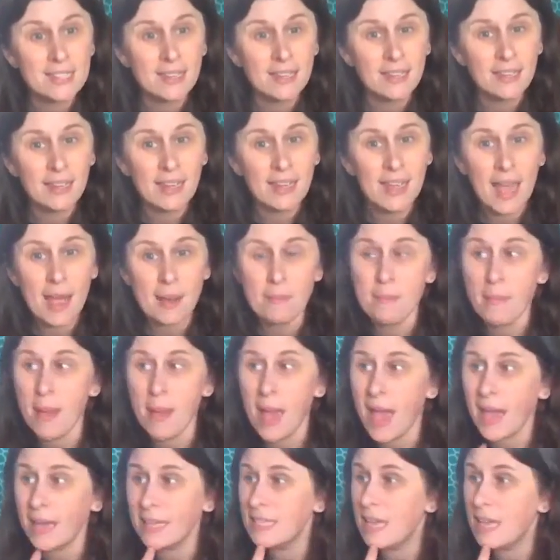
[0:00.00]
And
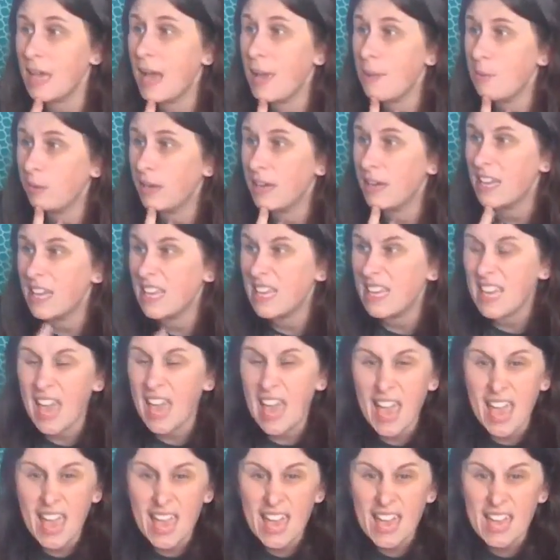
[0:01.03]
bats hibernate in
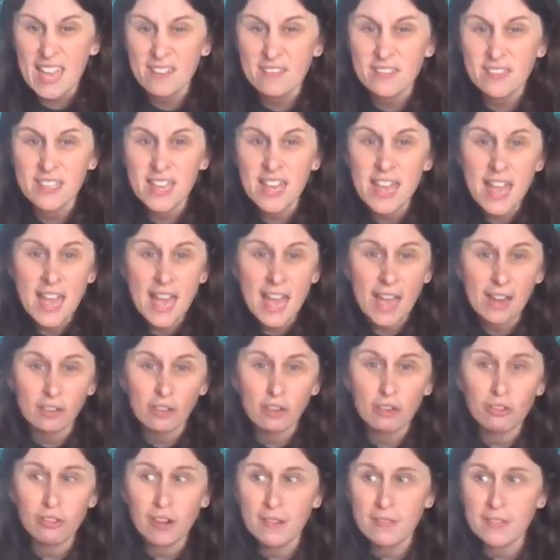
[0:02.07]
caves and
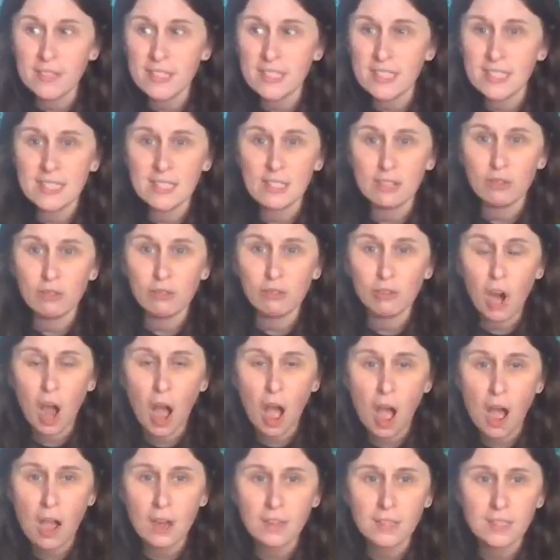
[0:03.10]
crevices and
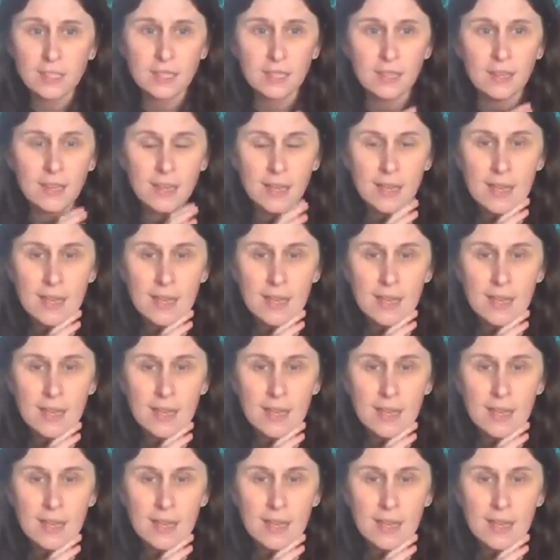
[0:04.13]
rocks,